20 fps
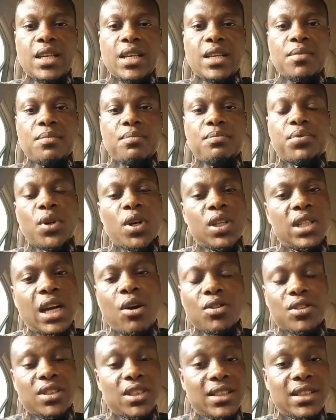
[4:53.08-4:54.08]
Brother
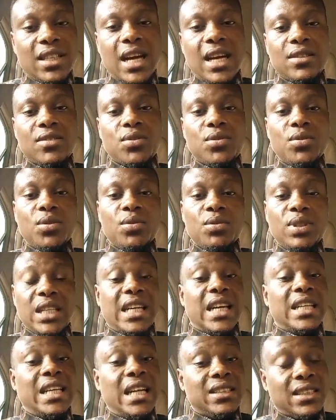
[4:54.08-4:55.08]
or sister, they
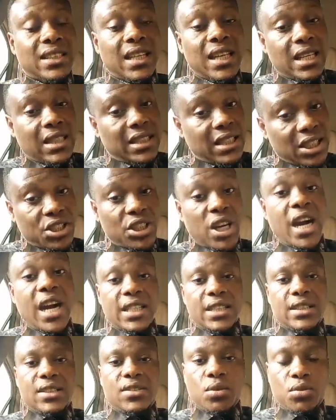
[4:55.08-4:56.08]
cannot take the
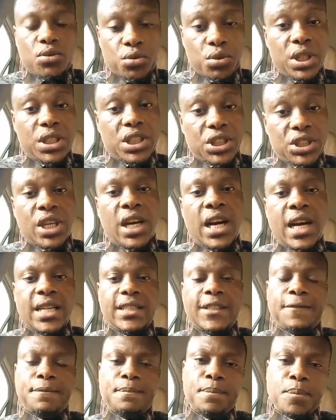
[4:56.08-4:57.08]
child to train the child.
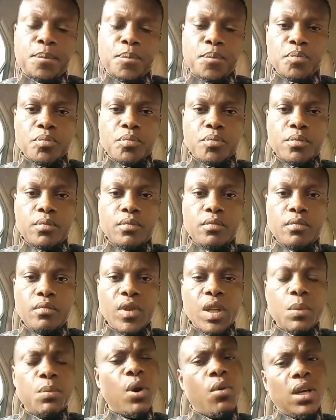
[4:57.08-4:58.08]

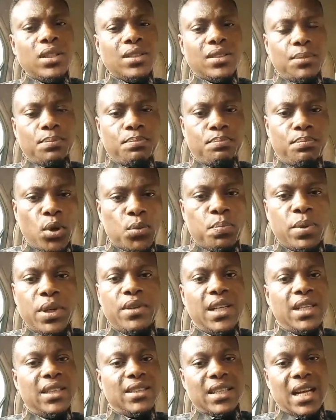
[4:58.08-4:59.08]
But once both
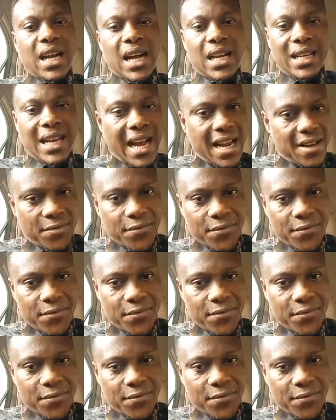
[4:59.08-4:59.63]
parents are alive,